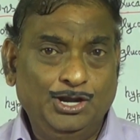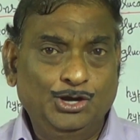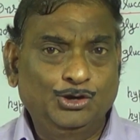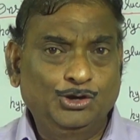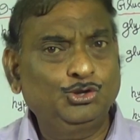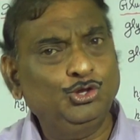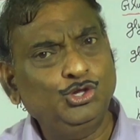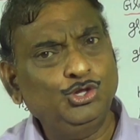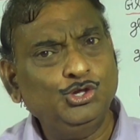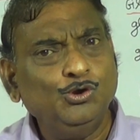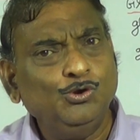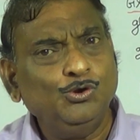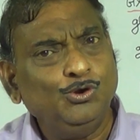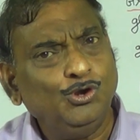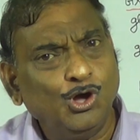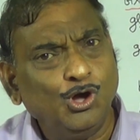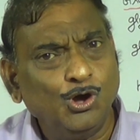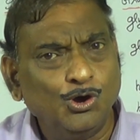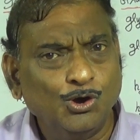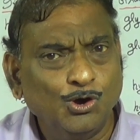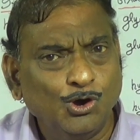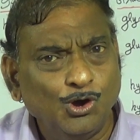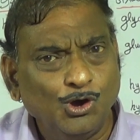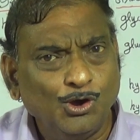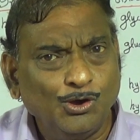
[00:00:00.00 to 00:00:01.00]
Do you
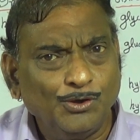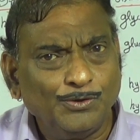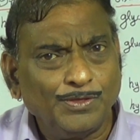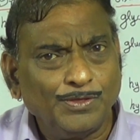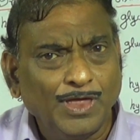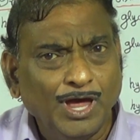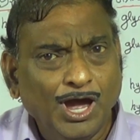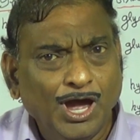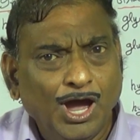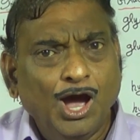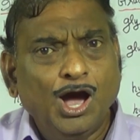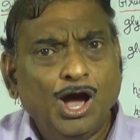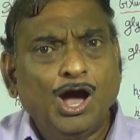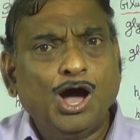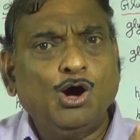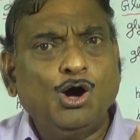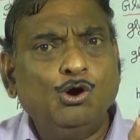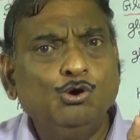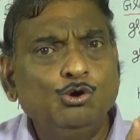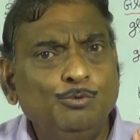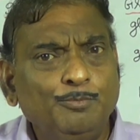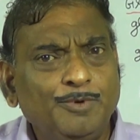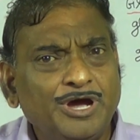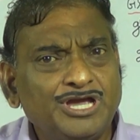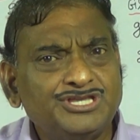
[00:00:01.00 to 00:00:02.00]
know
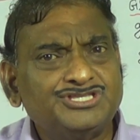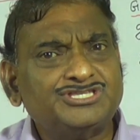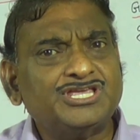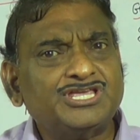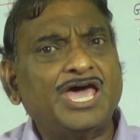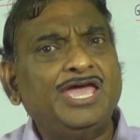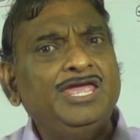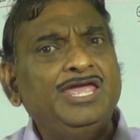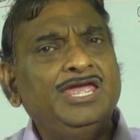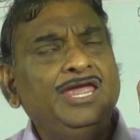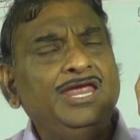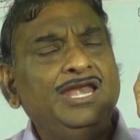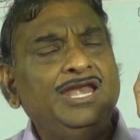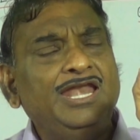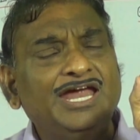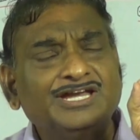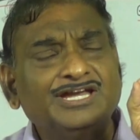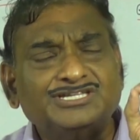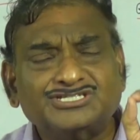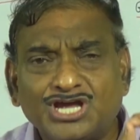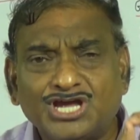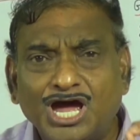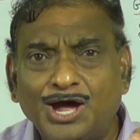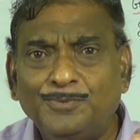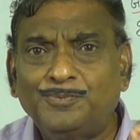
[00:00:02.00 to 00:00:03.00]
how much
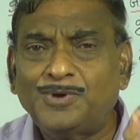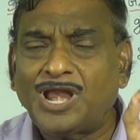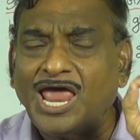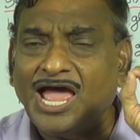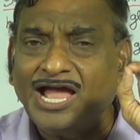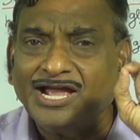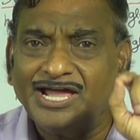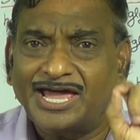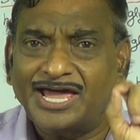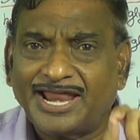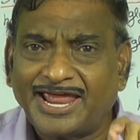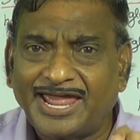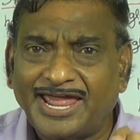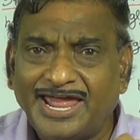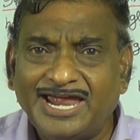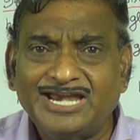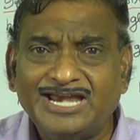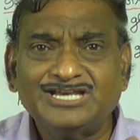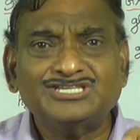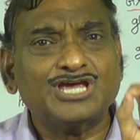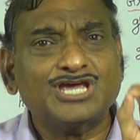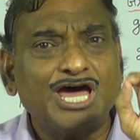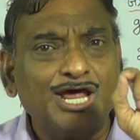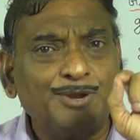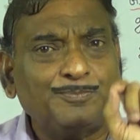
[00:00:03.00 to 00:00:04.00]
islets of
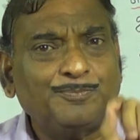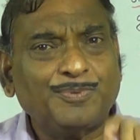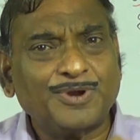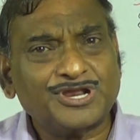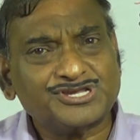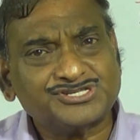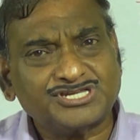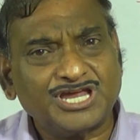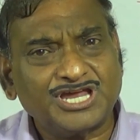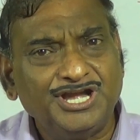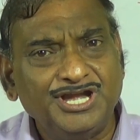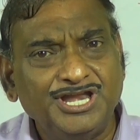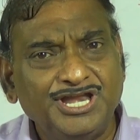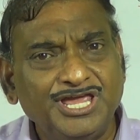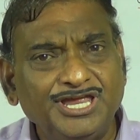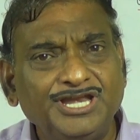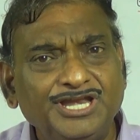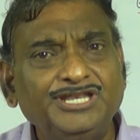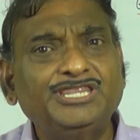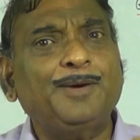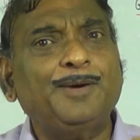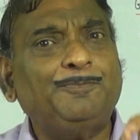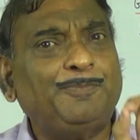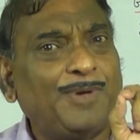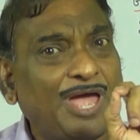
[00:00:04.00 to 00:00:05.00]
Langerhans are present in
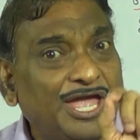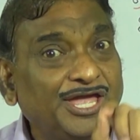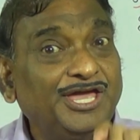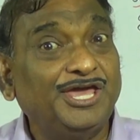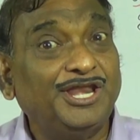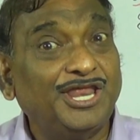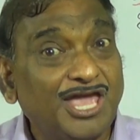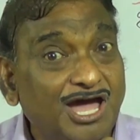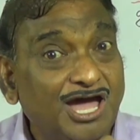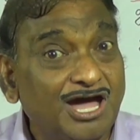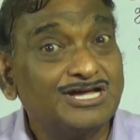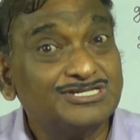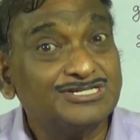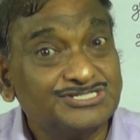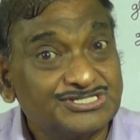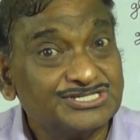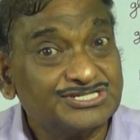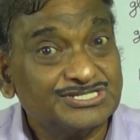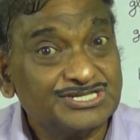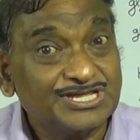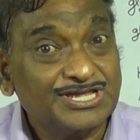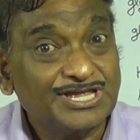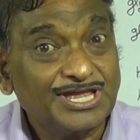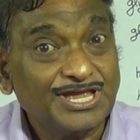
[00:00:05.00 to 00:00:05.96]
the pancreas?